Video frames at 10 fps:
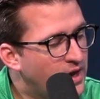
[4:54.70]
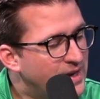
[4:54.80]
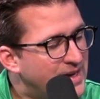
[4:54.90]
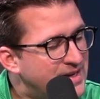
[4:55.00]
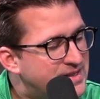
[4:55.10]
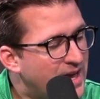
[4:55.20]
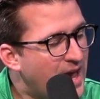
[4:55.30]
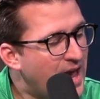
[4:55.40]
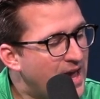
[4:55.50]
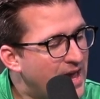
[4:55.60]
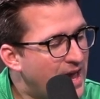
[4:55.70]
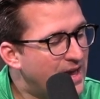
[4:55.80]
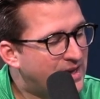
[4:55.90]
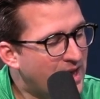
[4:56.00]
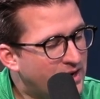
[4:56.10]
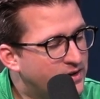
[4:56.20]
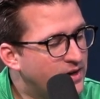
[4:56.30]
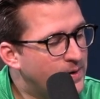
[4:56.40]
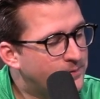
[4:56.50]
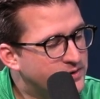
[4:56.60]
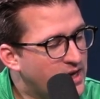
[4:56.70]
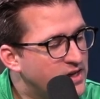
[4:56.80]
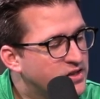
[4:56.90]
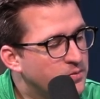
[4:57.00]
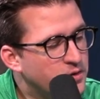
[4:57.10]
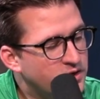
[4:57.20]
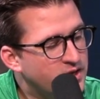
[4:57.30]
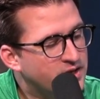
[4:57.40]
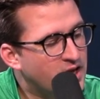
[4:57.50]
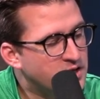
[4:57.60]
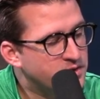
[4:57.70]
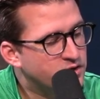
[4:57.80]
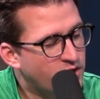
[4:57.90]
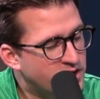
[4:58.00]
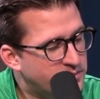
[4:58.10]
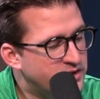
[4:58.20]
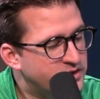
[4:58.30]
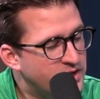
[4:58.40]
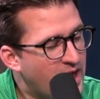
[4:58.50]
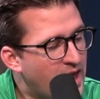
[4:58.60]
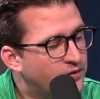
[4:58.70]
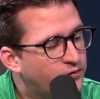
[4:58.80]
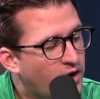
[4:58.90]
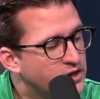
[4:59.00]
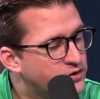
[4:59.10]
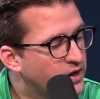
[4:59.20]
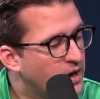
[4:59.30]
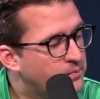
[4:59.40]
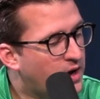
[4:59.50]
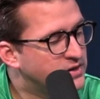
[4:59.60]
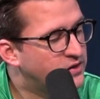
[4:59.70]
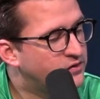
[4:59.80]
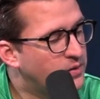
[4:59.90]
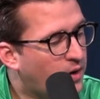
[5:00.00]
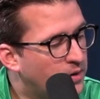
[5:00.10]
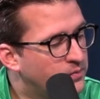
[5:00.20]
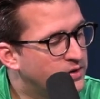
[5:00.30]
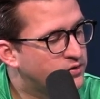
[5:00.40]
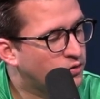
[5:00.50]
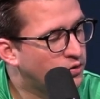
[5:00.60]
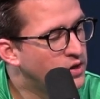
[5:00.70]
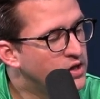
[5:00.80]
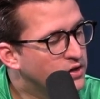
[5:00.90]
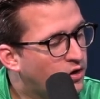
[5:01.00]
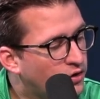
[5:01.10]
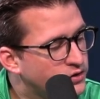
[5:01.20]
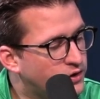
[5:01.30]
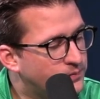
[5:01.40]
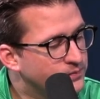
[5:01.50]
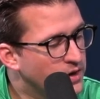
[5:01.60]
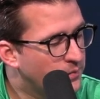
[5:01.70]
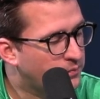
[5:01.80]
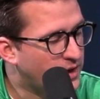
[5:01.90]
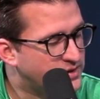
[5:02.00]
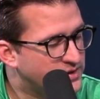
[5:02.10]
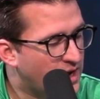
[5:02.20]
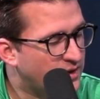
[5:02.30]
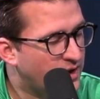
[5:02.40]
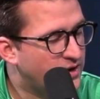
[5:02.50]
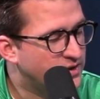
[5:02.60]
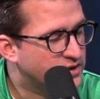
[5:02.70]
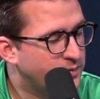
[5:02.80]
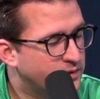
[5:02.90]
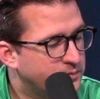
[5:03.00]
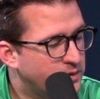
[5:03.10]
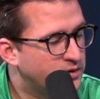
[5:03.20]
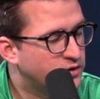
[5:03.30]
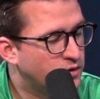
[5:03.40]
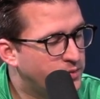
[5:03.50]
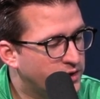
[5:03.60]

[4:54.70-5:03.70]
each candidate emphasized community engagement, transparency, and fostering a positive departmental culture. Plessis highlighted his commitment to building